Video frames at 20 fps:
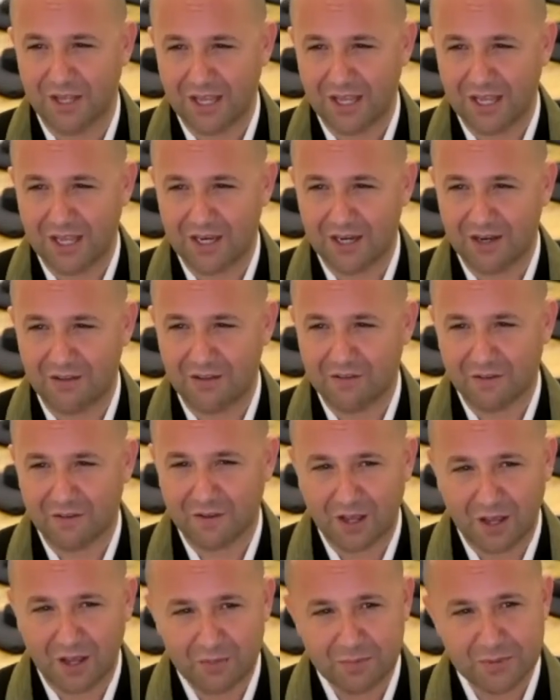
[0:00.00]
And it's
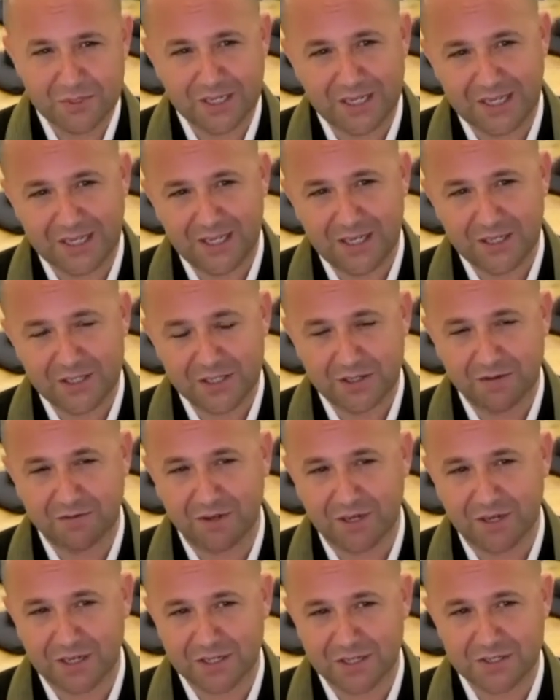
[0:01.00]
up to each of
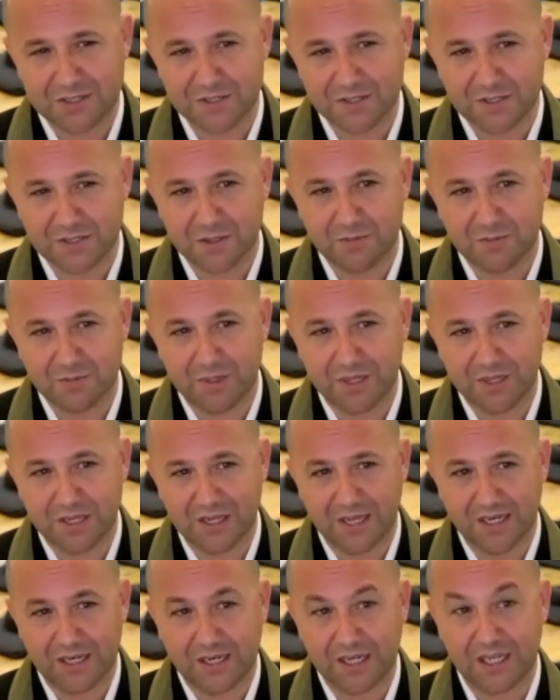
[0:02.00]
us, to me,
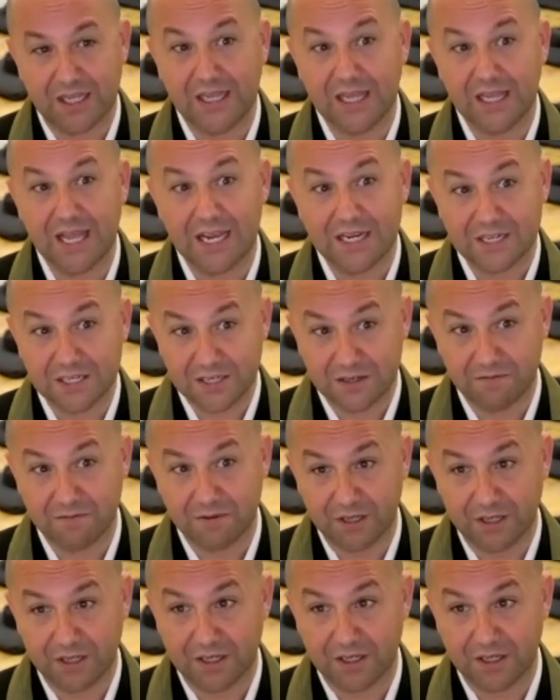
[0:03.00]
and
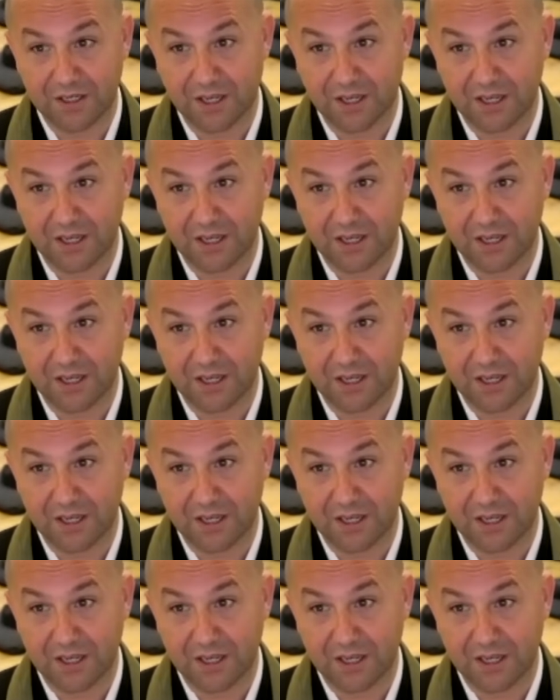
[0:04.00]
collectively.